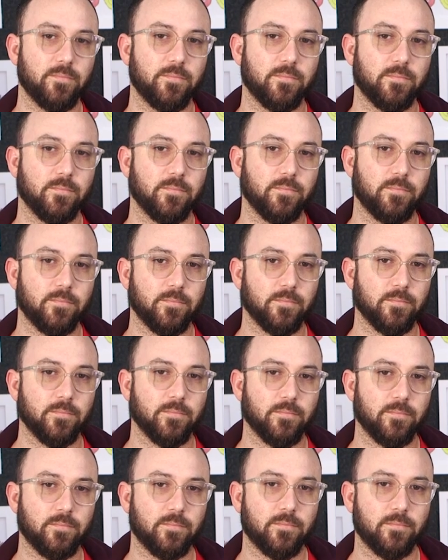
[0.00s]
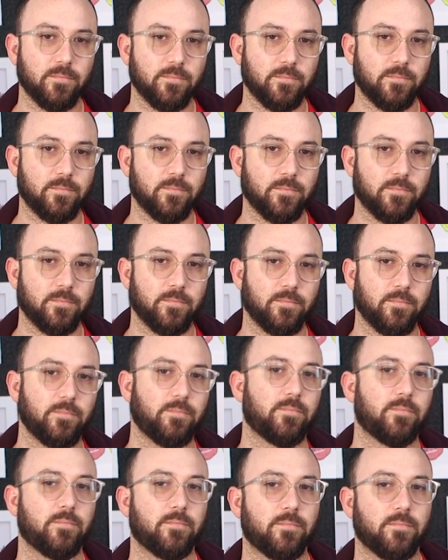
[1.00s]

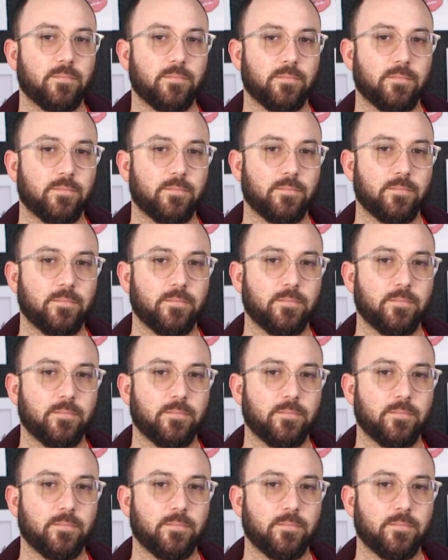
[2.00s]
This person isn't speaking.